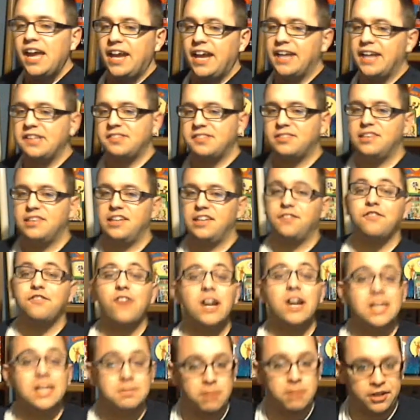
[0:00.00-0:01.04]
It's the
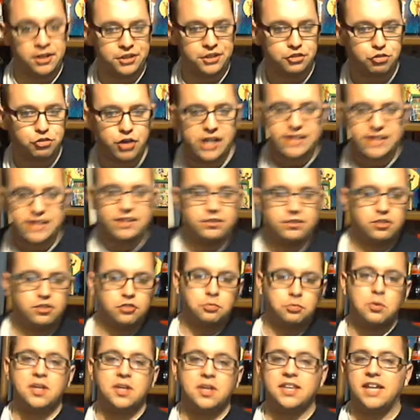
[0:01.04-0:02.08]
Funny Money trick. This
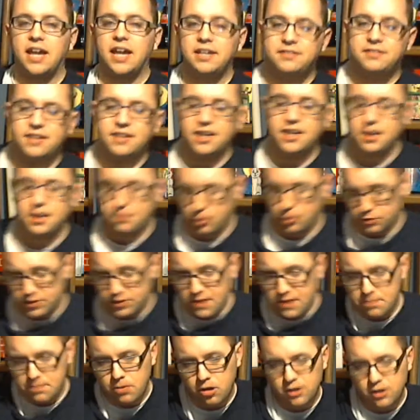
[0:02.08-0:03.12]
is one that I did at a
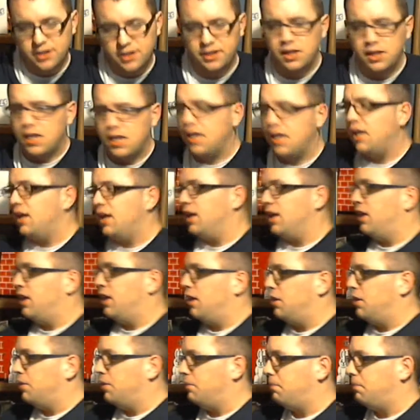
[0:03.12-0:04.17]
birthday party
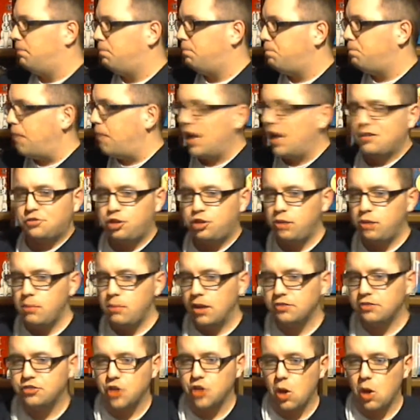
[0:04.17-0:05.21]
about two
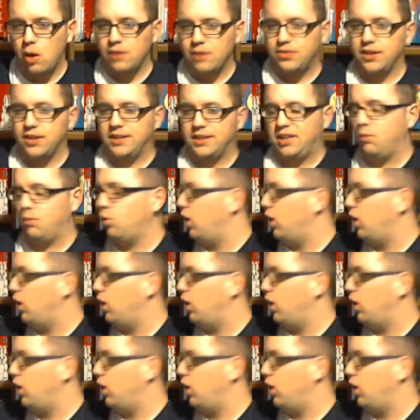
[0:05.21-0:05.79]
months ago, I think it